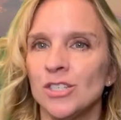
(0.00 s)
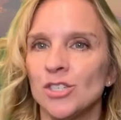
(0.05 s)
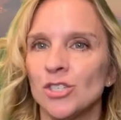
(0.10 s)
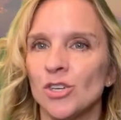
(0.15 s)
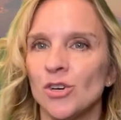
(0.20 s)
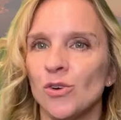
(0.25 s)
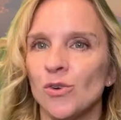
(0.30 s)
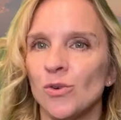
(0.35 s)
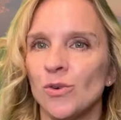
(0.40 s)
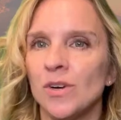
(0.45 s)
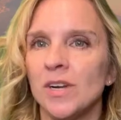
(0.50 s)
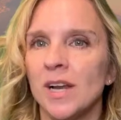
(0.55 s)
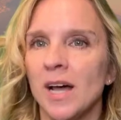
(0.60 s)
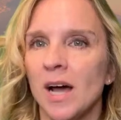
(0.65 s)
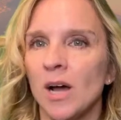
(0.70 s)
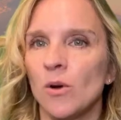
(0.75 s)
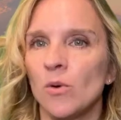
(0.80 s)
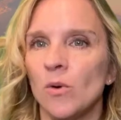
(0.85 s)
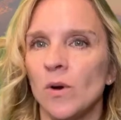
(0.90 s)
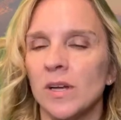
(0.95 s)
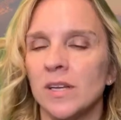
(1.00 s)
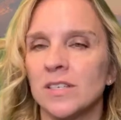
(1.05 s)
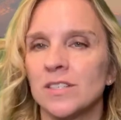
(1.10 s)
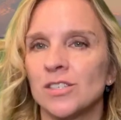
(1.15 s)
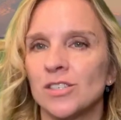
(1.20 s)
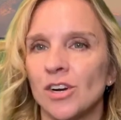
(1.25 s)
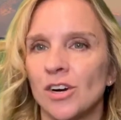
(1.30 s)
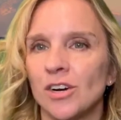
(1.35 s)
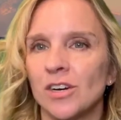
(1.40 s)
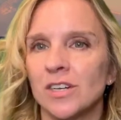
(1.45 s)
so not quite
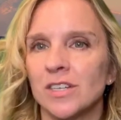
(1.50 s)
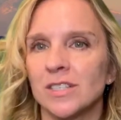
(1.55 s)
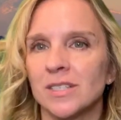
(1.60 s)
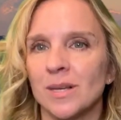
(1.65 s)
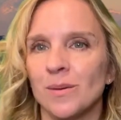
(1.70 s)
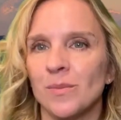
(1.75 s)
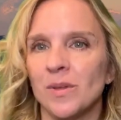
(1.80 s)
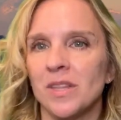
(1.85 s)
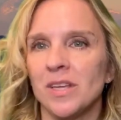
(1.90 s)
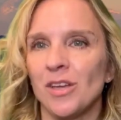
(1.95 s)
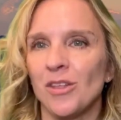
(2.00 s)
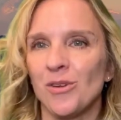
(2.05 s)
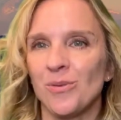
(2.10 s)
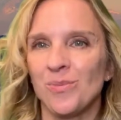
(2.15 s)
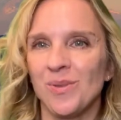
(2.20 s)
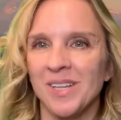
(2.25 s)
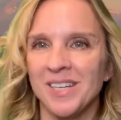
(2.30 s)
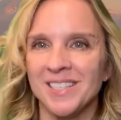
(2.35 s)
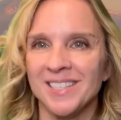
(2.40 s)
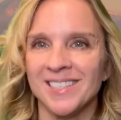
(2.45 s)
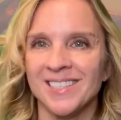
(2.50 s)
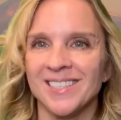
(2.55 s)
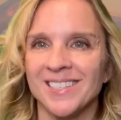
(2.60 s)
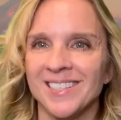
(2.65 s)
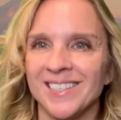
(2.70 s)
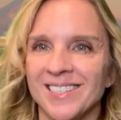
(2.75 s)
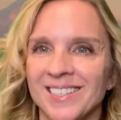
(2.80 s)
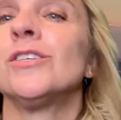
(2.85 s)
as dark as some of the other places.